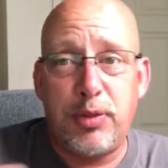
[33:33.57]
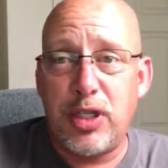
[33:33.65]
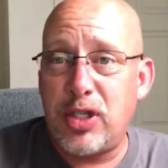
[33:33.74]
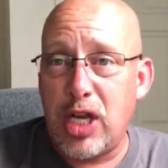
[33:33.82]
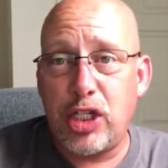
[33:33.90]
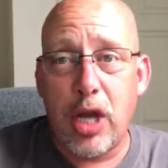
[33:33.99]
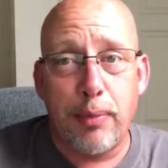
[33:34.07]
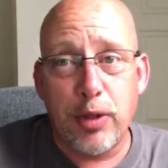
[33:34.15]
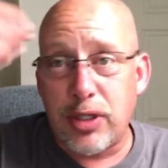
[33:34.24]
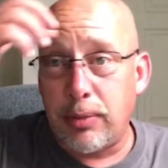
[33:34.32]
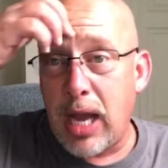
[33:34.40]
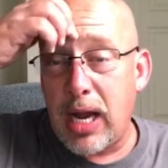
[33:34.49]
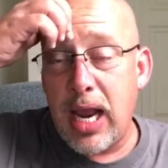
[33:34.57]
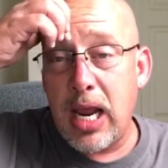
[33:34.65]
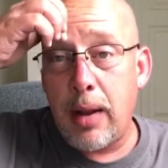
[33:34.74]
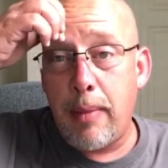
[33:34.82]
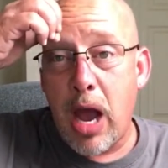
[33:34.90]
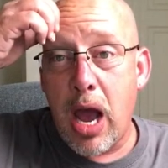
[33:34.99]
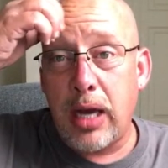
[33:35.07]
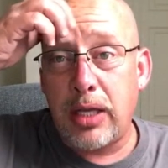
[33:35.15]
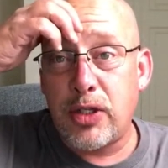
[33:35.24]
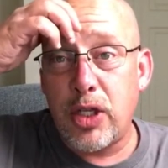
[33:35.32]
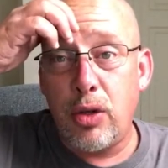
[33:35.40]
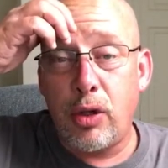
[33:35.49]
to set you up with some kind of
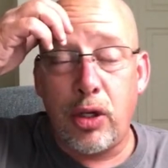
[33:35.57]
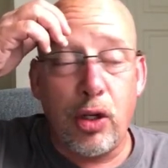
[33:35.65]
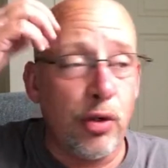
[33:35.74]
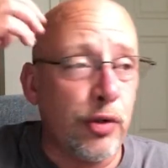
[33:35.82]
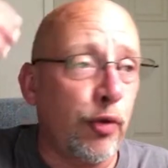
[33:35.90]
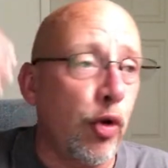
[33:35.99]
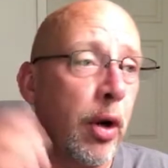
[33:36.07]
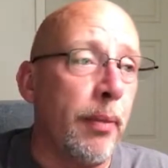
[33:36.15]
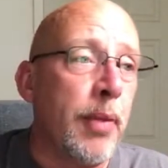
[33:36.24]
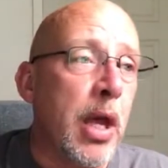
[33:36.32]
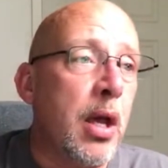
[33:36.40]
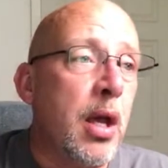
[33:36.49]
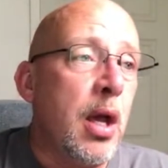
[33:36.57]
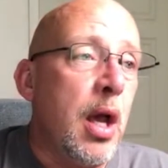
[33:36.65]
antibiotics that you can use for them.